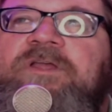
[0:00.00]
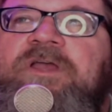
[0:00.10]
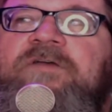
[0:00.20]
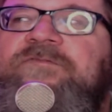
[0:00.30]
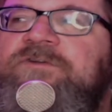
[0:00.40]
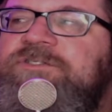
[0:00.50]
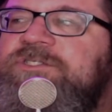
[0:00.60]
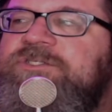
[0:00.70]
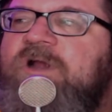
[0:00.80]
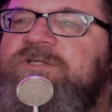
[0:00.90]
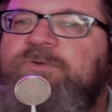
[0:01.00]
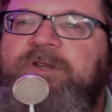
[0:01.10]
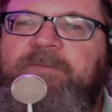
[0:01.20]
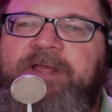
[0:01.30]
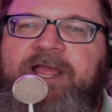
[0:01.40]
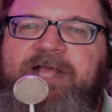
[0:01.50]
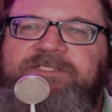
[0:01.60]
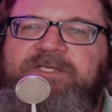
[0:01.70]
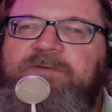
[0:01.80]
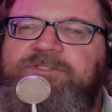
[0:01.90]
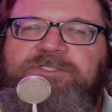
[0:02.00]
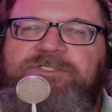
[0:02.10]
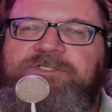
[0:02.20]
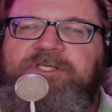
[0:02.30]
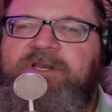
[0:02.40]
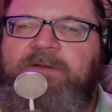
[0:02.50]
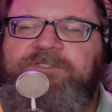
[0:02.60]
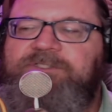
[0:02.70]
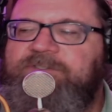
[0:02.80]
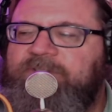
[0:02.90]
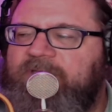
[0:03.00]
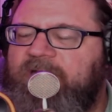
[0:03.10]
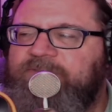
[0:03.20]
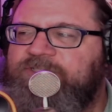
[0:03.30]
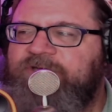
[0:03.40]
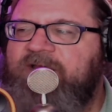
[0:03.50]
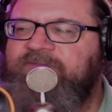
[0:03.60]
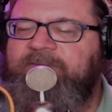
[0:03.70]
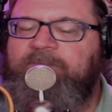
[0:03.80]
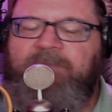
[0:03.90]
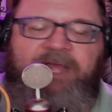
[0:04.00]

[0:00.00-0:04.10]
At first, the stars were in my eyes, and I was just, you know, I was traveling.